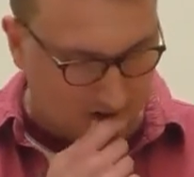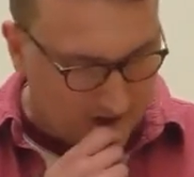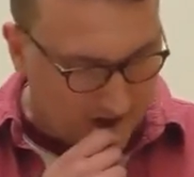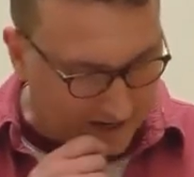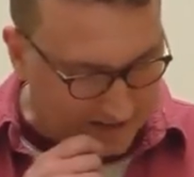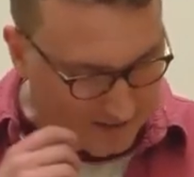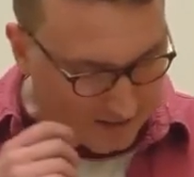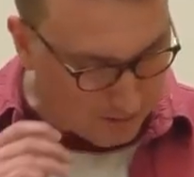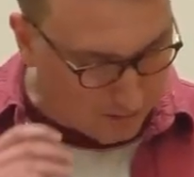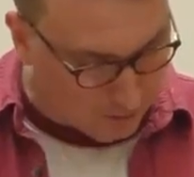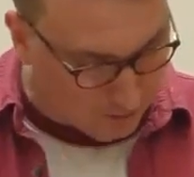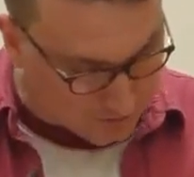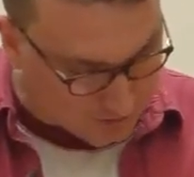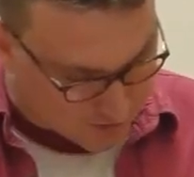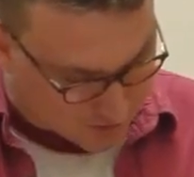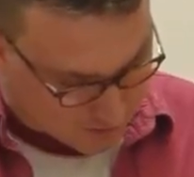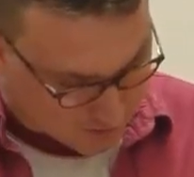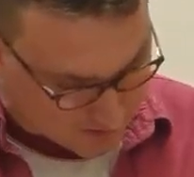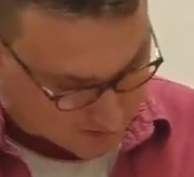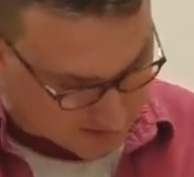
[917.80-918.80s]
As he looked
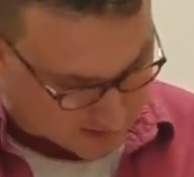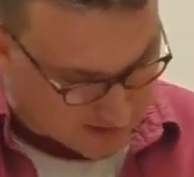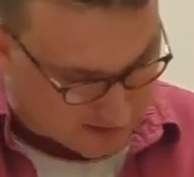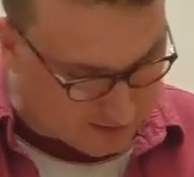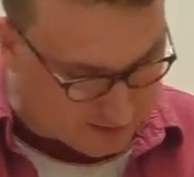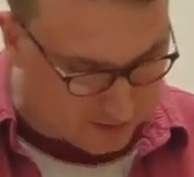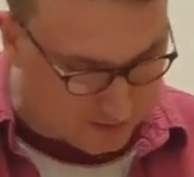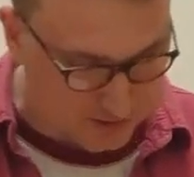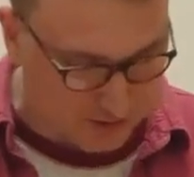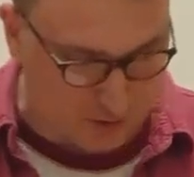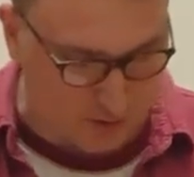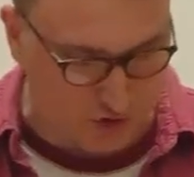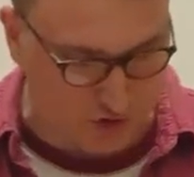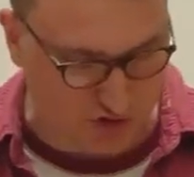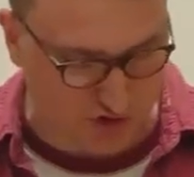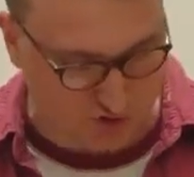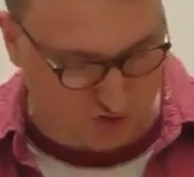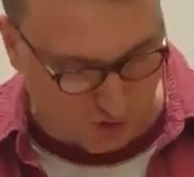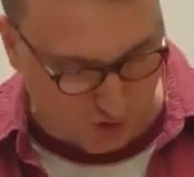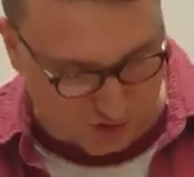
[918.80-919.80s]
to those leaders who
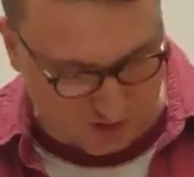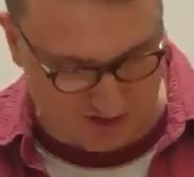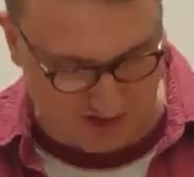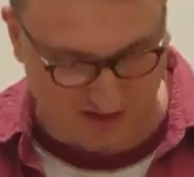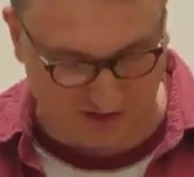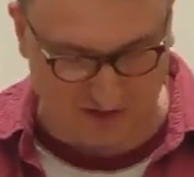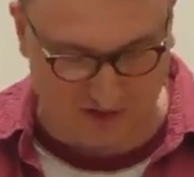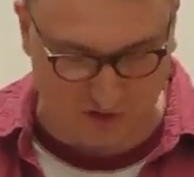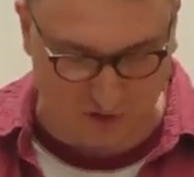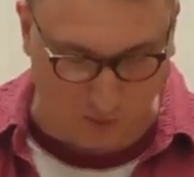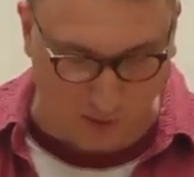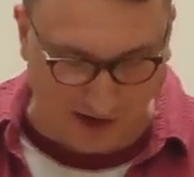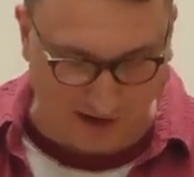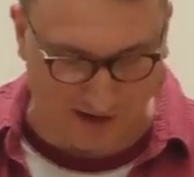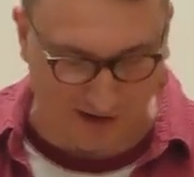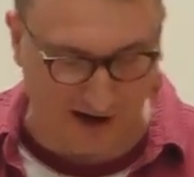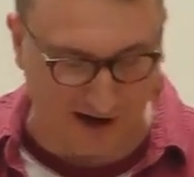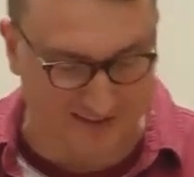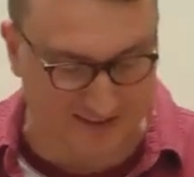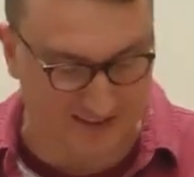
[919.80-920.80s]
strut and
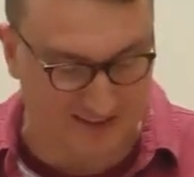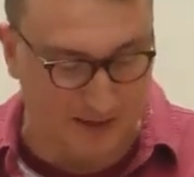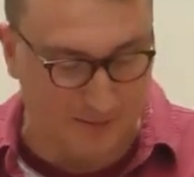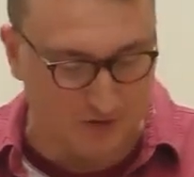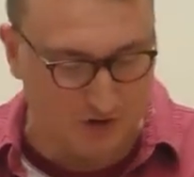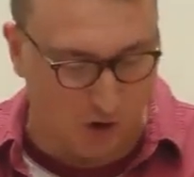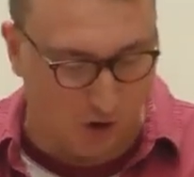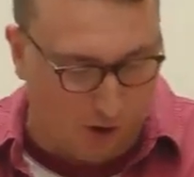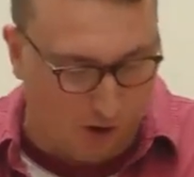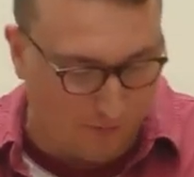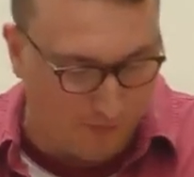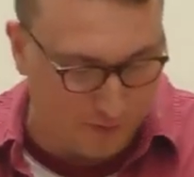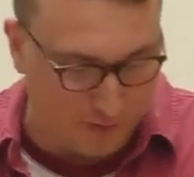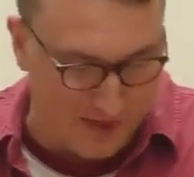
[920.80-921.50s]
swagger and seem to offer